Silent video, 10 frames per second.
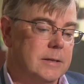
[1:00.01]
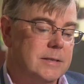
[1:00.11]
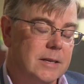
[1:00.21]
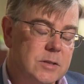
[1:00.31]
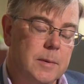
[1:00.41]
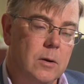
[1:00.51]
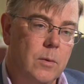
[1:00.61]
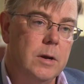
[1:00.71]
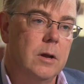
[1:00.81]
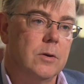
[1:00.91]
Six minute
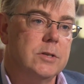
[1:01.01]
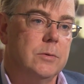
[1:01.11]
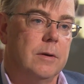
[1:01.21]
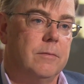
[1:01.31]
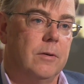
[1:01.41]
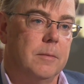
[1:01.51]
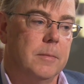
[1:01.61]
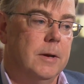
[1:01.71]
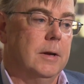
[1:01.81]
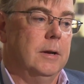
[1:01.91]
window, she went
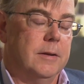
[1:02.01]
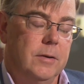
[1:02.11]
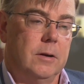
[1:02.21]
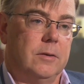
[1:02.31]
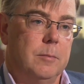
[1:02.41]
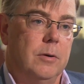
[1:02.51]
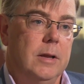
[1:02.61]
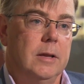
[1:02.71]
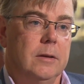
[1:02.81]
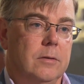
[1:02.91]
from difficulty
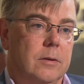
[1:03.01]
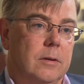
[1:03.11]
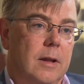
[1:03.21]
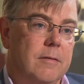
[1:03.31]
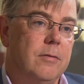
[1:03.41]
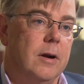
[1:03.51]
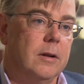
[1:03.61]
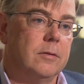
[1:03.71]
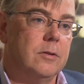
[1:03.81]
breathing to life threatening